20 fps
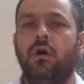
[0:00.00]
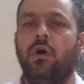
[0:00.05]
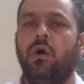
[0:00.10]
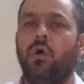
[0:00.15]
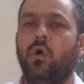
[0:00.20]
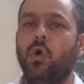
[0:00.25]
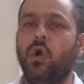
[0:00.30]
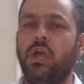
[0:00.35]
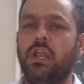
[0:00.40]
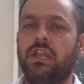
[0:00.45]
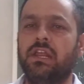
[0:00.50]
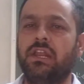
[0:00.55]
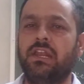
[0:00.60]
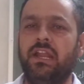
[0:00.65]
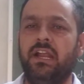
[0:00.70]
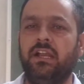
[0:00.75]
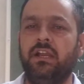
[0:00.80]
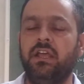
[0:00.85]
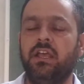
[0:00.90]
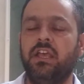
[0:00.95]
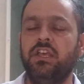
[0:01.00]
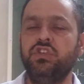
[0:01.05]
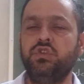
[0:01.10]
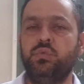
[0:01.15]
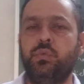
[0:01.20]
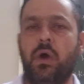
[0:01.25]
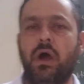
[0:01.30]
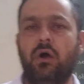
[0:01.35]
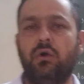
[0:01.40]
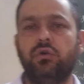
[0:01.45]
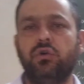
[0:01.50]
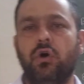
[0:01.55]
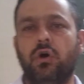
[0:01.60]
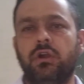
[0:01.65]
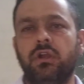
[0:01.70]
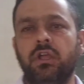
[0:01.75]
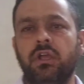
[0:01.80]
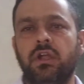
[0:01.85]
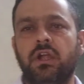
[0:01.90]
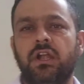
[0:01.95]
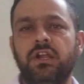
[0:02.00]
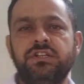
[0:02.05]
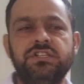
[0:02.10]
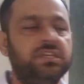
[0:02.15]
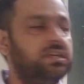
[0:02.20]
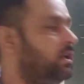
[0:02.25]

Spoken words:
oil gland is found on its